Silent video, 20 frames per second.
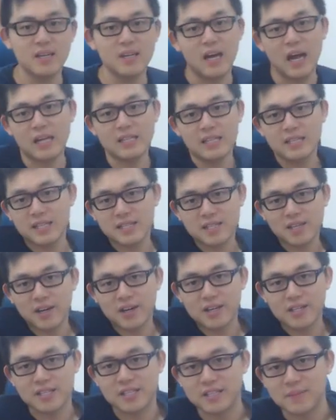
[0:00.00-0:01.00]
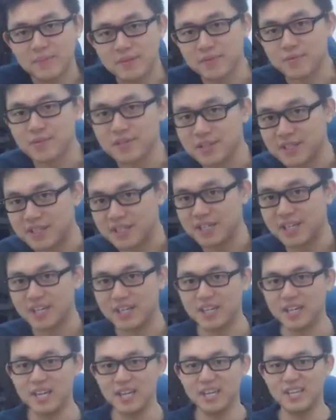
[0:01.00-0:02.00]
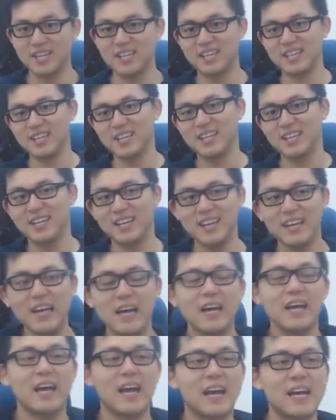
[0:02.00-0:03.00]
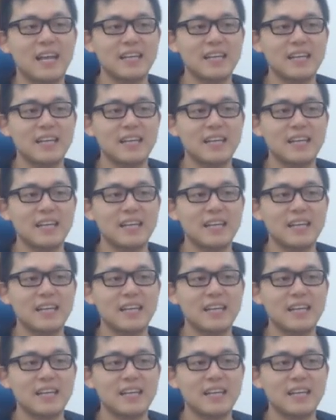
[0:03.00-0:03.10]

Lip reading: I think this card is going to be really good. And